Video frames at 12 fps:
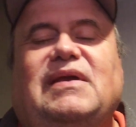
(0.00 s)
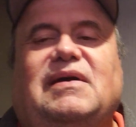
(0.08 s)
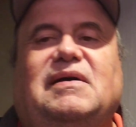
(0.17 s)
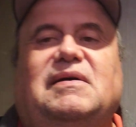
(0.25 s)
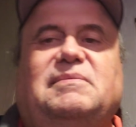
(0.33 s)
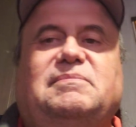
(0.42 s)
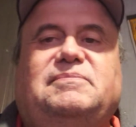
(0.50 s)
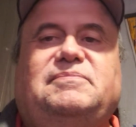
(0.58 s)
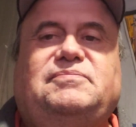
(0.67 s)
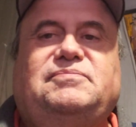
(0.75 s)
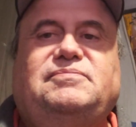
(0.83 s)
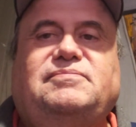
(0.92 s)
Um,
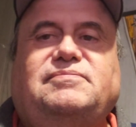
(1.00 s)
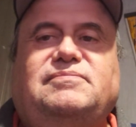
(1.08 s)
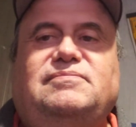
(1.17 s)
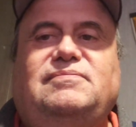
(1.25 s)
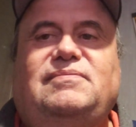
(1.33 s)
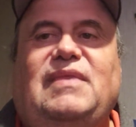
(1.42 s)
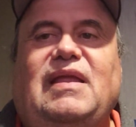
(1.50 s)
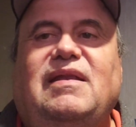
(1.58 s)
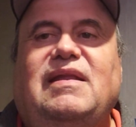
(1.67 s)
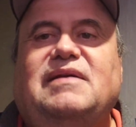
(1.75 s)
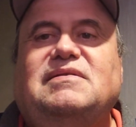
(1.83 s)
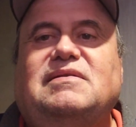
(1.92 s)

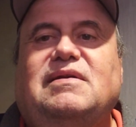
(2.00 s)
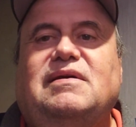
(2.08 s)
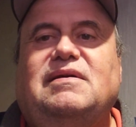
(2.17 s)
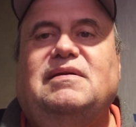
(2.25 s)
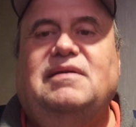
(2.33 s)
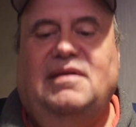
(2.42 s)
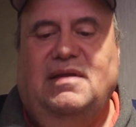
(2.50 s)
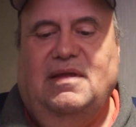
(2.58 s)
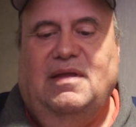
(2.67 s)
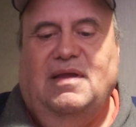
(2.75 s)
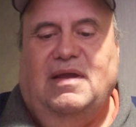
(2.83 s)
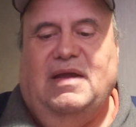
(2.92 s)
next uh,
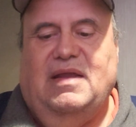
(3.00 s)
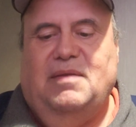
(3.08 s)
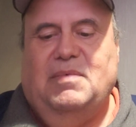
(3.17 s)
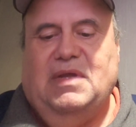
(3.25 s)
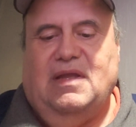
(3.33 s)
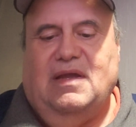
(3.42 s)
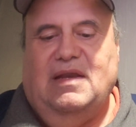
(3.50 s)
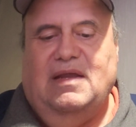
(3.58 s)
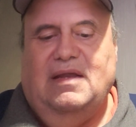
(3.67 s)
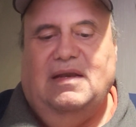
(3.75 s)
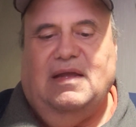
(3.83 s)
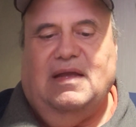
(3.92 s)
item I got
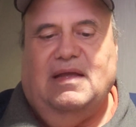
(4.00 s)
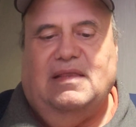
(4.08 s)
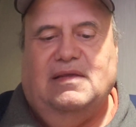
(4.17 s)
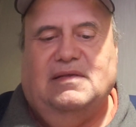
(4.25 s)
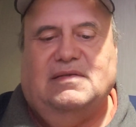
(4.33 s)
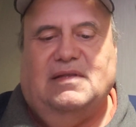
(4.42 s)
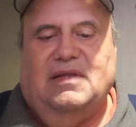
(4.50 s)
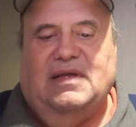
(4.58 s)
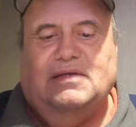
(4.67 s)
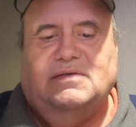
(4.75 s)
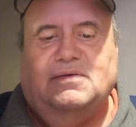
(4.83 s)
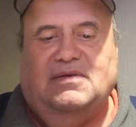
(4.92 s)
in, I got this
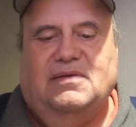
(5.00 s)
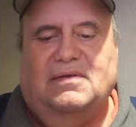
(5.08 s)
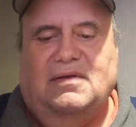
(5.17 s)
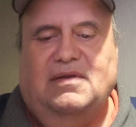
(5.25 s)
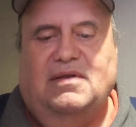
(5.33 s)
laser